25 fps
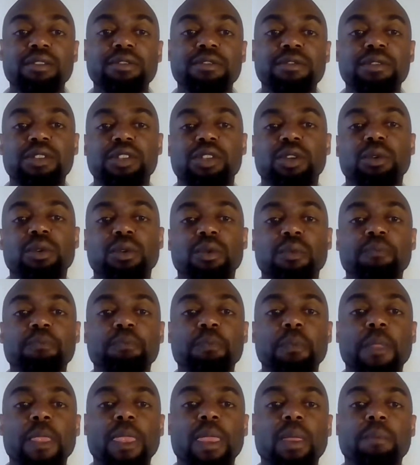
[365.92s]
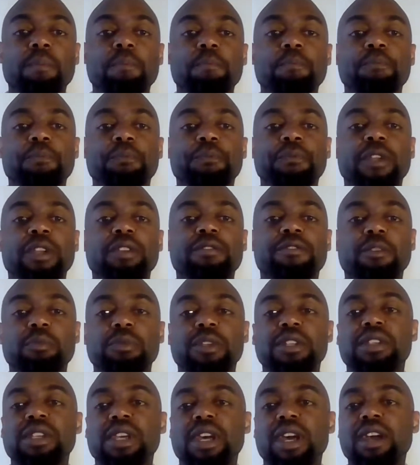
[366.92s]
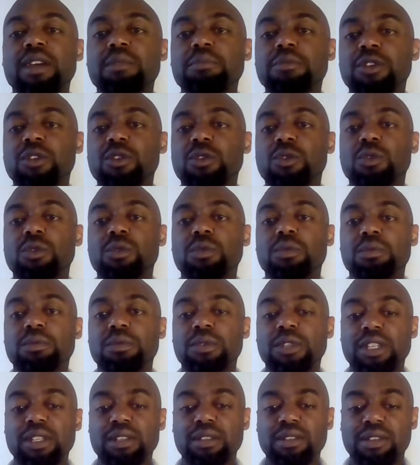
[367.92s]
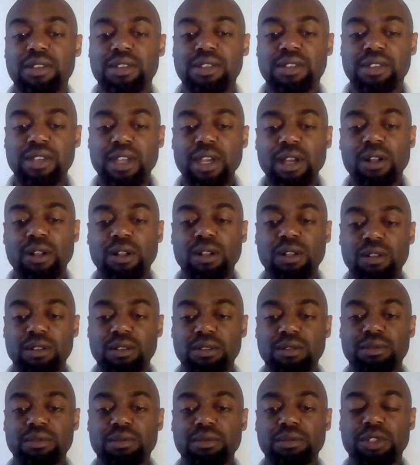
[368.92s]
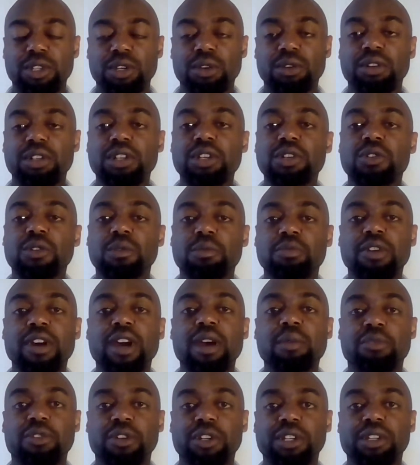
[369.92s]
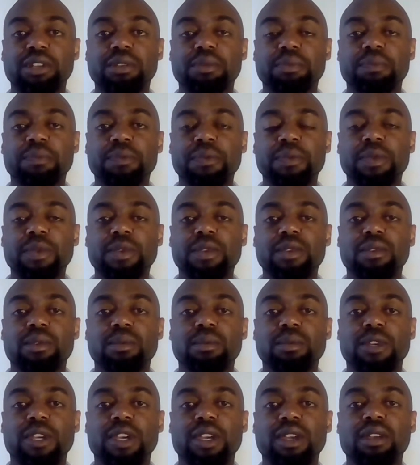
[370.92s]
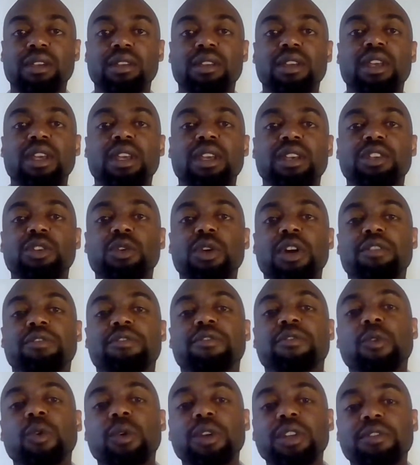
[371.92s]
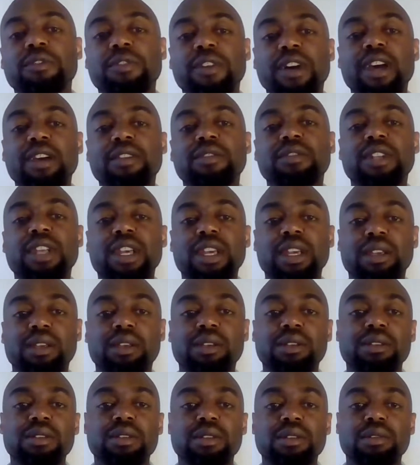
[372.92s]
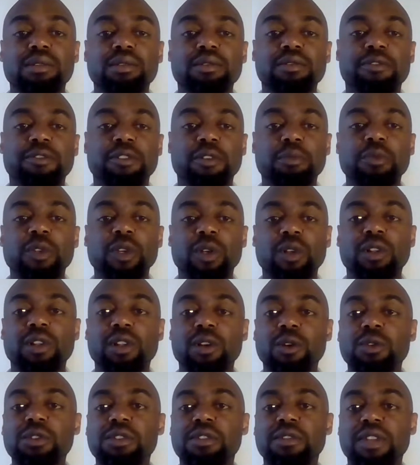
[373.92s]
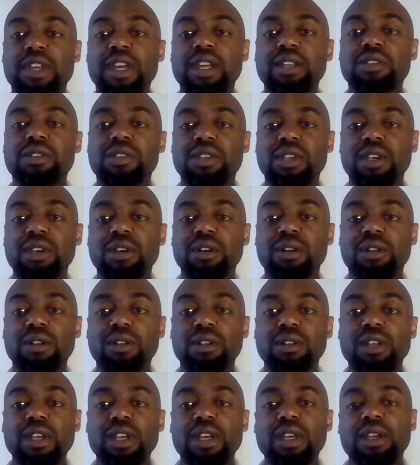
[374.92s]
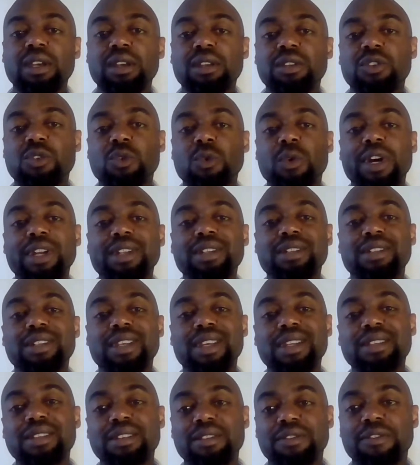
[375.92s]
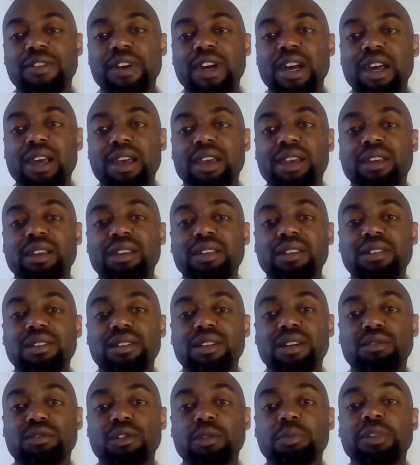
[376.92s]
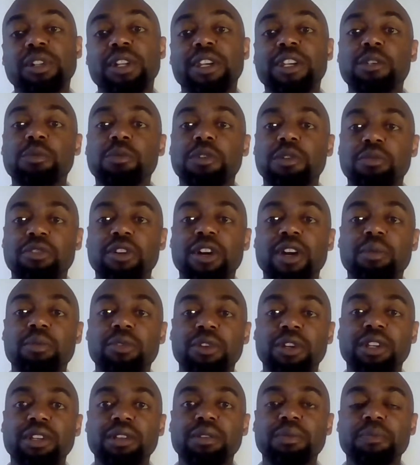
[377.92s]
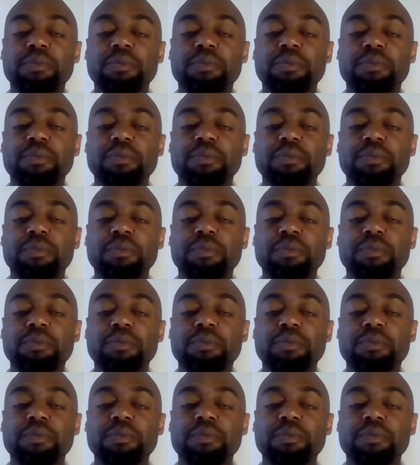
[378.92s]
So from the time you sell your initial property, okay, you have 45 days from the close of that sale to identify a replacement property.